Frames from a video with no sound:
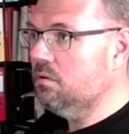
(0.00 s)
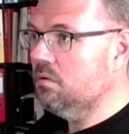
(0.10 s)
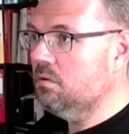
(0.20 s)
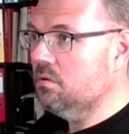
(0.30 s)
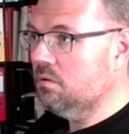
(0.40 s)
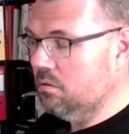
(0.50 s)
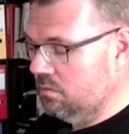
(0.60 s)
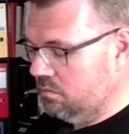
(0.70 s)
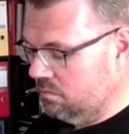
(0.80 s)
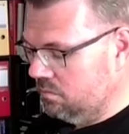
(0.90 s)

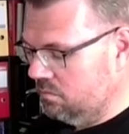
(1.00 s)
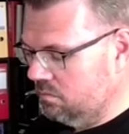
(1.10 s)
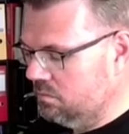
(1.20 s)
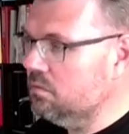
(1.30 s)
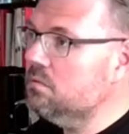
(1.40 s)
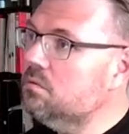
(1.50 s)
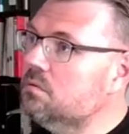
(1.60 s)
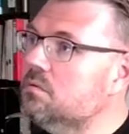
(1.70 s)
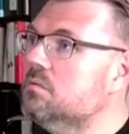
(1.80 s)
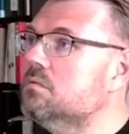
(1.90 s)

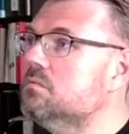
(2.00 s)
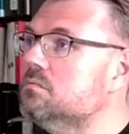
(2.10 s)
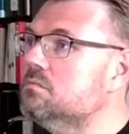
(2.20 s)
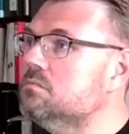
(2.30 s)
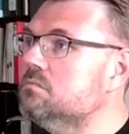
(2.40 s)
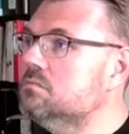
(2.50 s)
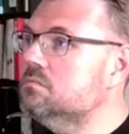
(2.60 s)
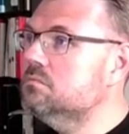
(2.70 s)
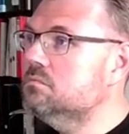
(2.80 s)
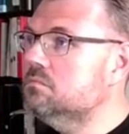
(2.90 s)

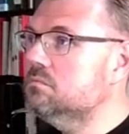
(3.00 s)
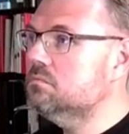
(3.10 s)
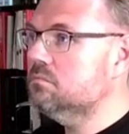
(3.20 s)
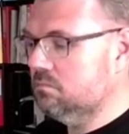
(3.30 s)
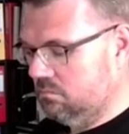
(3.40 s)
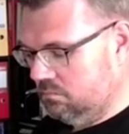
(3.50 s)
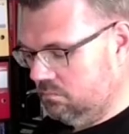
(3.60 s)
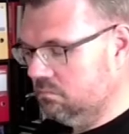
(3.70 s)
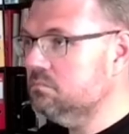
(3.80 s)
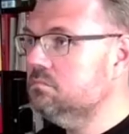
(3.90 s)

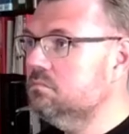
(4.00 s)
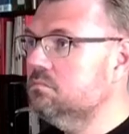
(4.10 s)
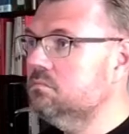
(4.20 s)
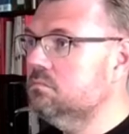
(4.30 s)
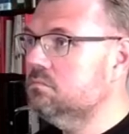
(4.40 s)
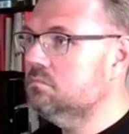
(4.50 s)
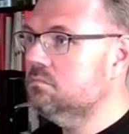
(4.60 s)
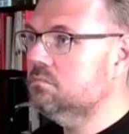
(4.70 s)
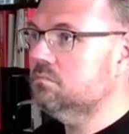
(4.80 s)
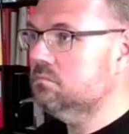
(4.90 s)

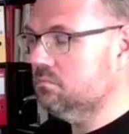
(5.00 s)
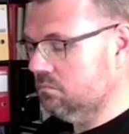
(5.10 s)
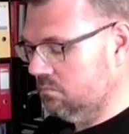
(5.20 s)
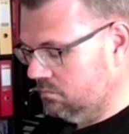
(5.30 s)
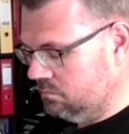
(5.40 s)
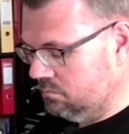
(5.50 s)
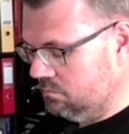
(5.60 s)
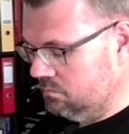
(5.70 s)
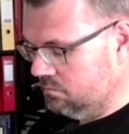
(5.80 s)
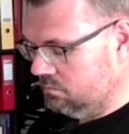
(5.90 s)

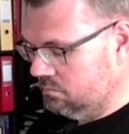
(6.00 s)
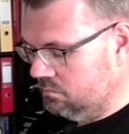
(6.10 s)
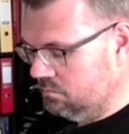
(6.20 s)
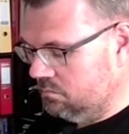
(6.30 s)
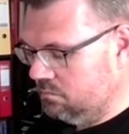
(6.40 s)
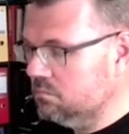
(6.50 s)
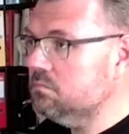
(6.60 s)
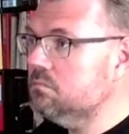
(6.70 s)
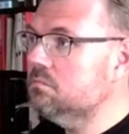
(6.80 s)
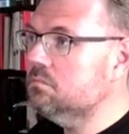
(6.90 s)

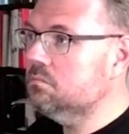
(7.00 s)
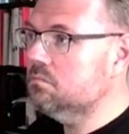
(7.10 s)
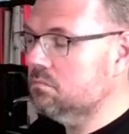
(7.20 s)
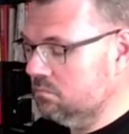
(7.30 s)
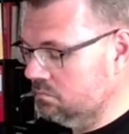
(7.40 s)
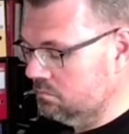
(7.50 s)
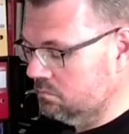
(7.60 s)
(no one is talking)